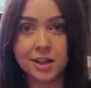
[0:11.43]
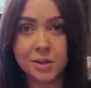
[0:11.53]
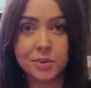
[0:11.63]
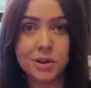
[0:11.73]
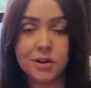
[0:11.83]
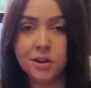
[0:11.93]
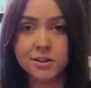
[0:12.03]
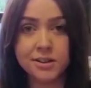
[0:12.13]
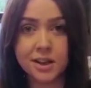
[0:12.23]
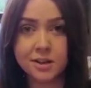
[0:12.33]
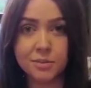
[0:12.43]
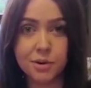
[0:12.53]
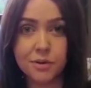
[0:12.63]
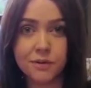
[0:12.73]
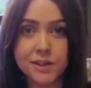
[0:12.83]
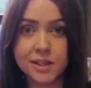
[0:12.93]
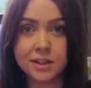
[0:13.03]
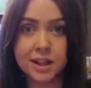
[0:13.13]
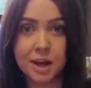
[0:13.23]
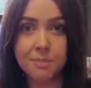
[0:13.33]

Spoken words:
it's been a godsend both physically and